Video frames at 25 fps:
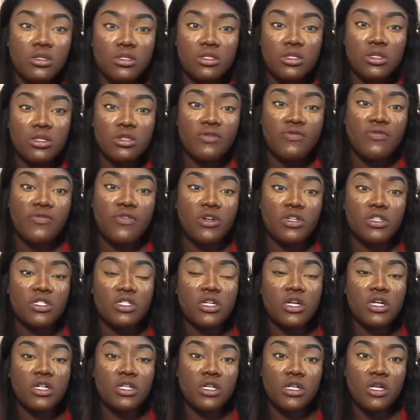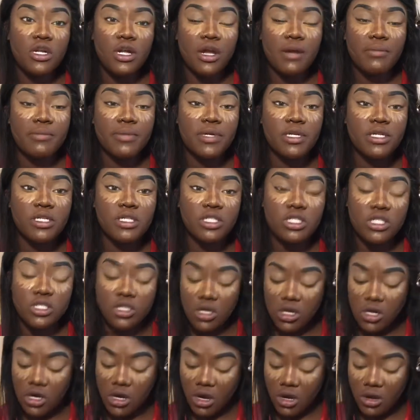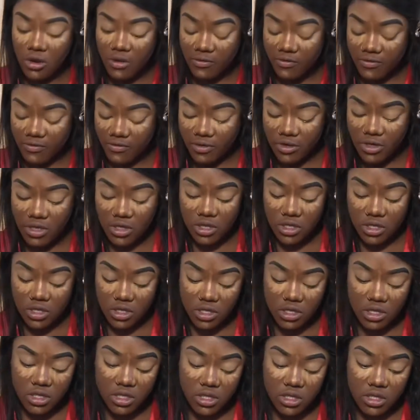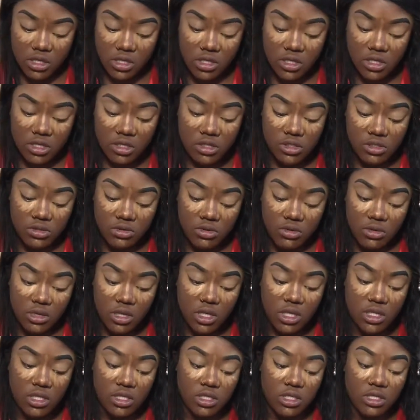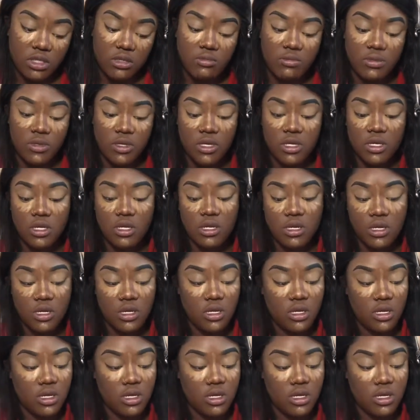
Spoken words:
So the first color I'm gonna start off with is going to be